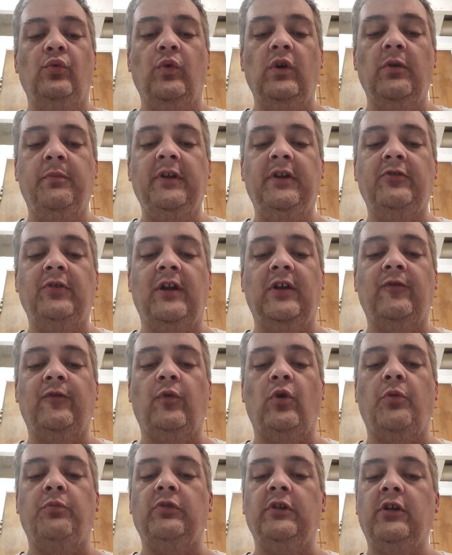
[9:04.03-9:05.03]
will be
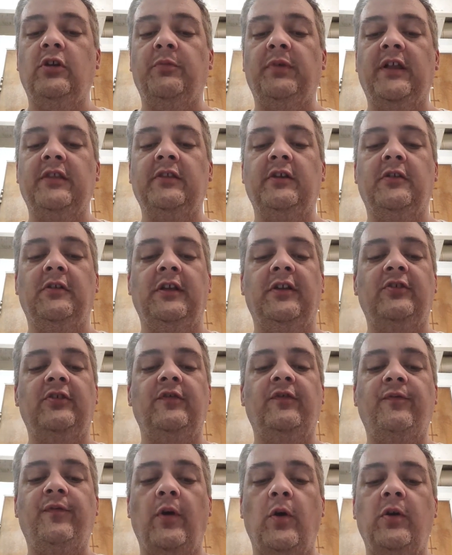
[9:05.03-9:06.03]
transformed little by little as you
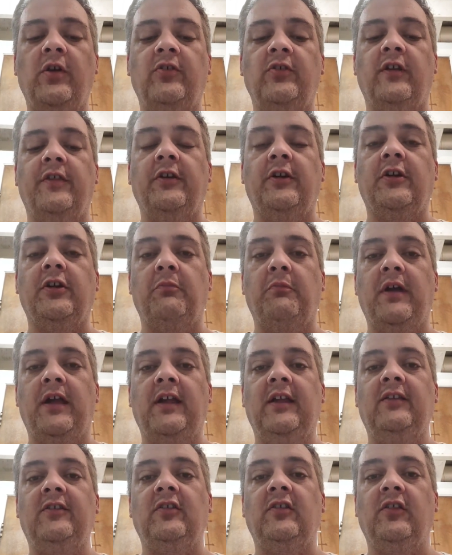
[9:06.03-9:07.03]
focus on their
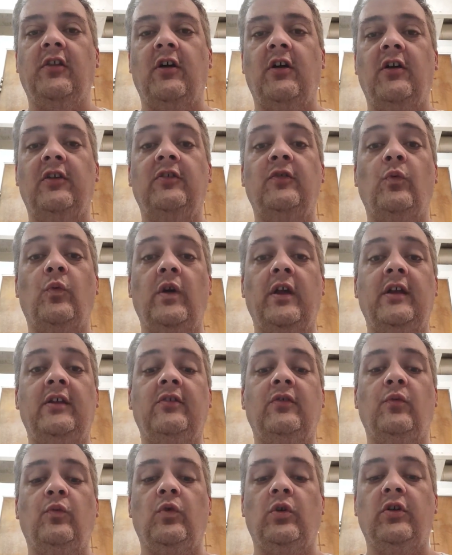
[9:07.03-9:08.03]
commands, laws, ways,
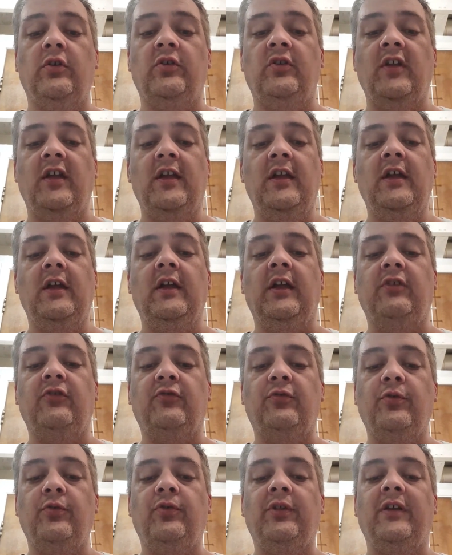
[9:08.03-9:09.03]
words, and
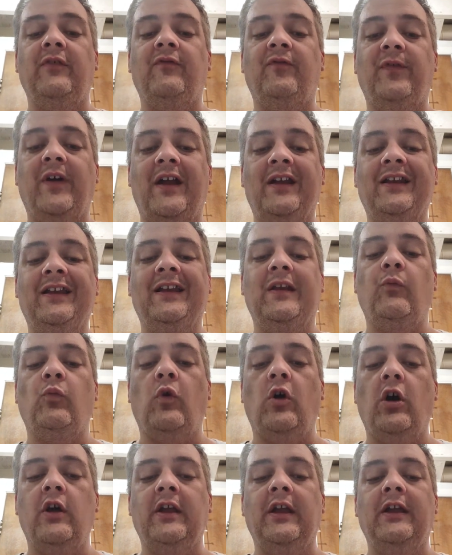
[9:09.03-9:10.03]
truth in finding and
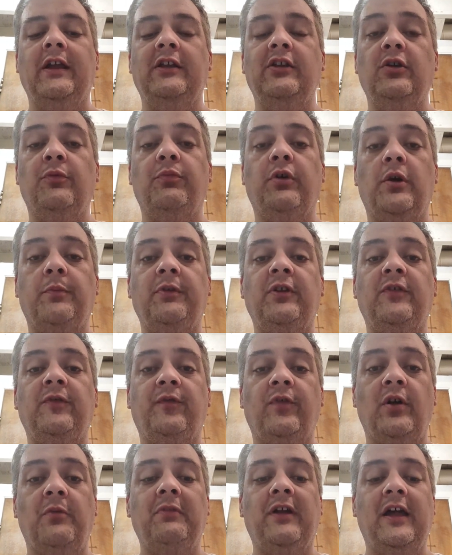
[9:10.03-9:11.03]
walking in your purpose
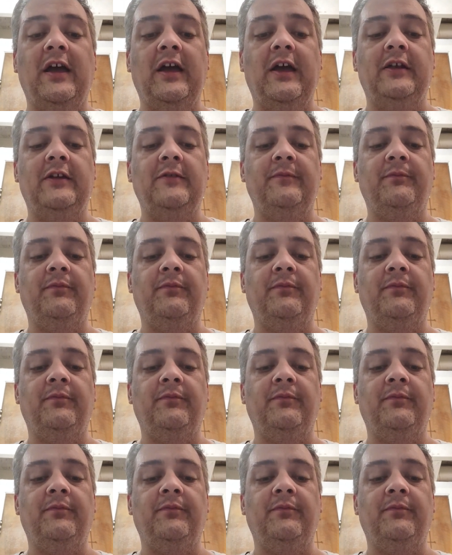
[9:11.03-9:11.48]
from God.